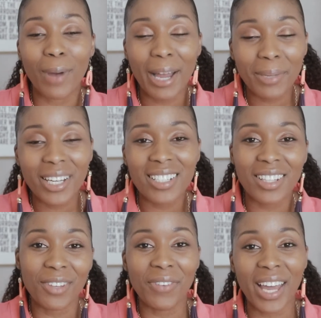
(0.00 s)
Why? Because of
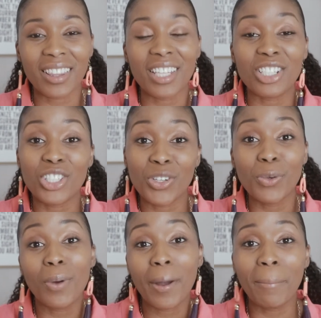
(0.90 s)
the fact that
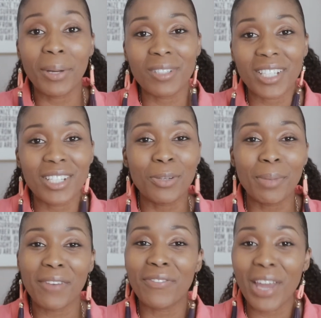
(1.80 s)
you built it. Do
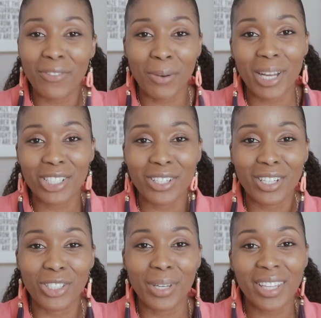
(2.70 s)
me a favor, make sure
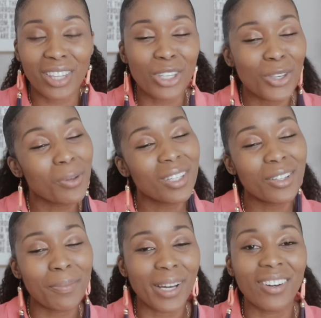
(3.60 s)
that you hit the cute
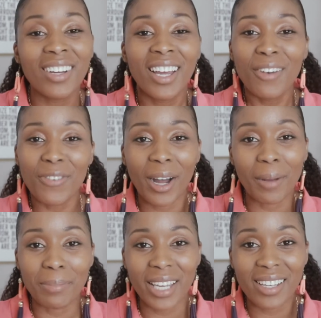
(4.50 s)
little bell for
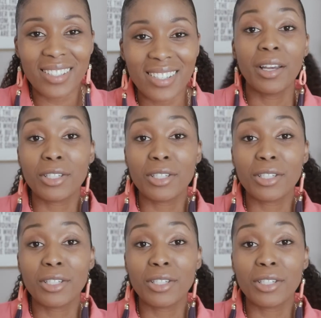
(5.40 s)
updates.